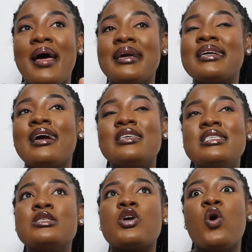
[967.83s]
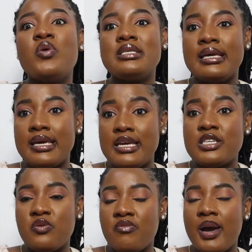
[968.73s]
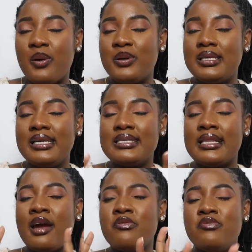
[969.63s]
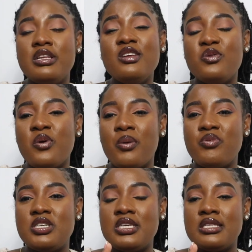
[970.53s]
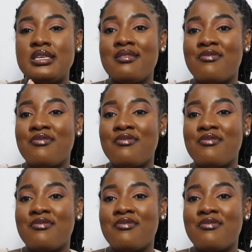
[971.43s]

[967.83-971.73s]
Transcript: Like, she's always engaging with my content, and I really do appreciate it.